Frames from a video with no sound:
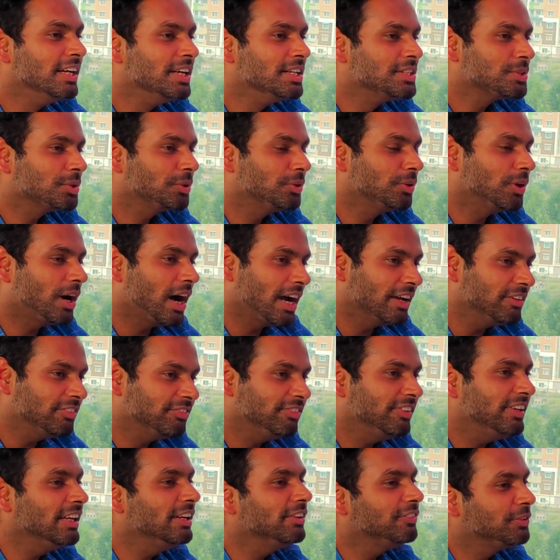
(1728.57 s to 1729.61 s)
So I
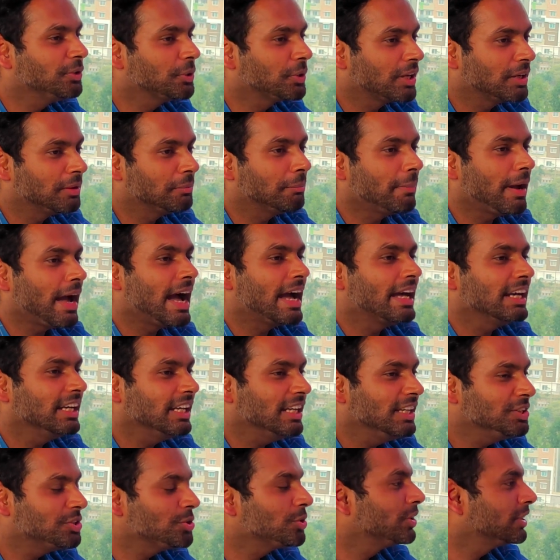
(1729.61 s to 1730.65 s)
feel if you can
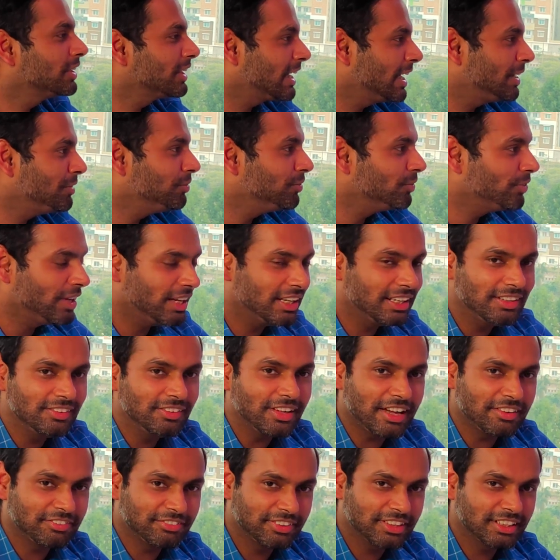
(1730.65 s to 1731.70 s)
manage your time very
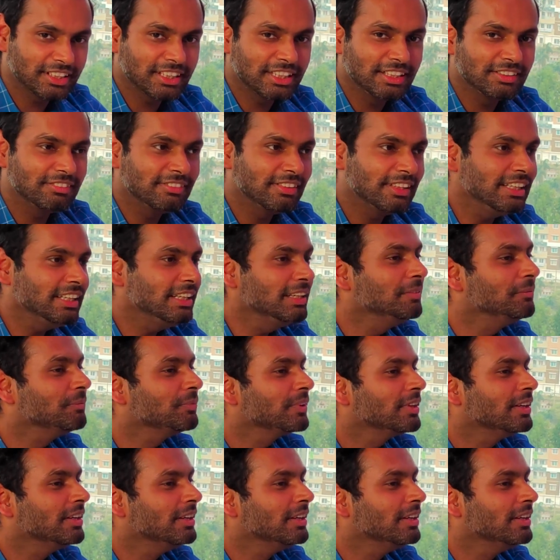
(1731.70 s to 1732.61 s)
effectively,